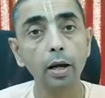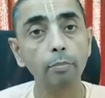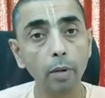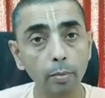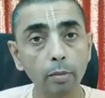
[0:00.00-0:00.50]

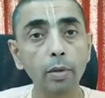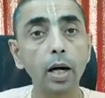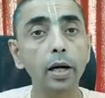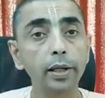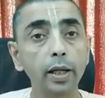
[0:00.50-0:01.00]
Mama
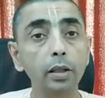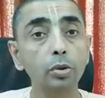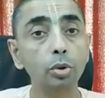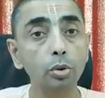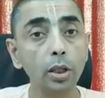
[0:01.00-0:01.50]
Maya
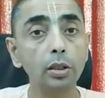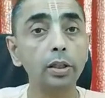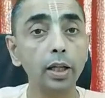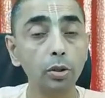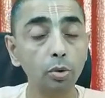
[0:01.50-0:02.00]

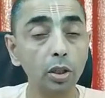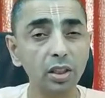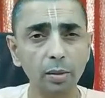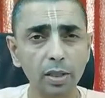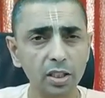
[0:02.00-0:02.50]
Dhuratya.
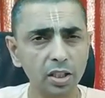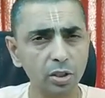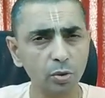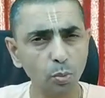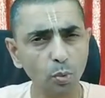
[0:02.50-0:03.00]
Dhuratya means
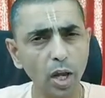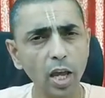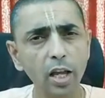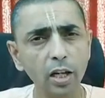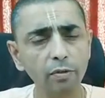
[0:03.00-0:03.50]
it's
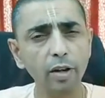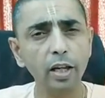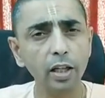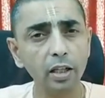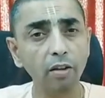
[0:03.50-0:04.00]
very,
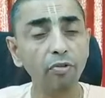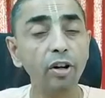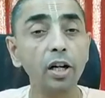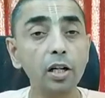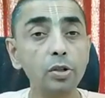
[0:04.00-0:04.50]
very
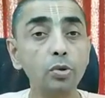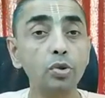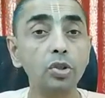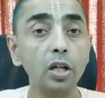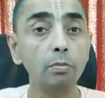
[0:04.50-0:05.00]
difficult to
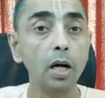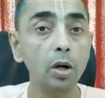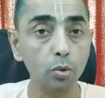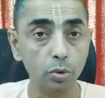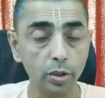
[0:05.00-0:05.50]

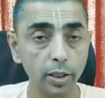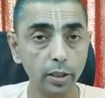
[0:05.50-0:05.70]
surmount.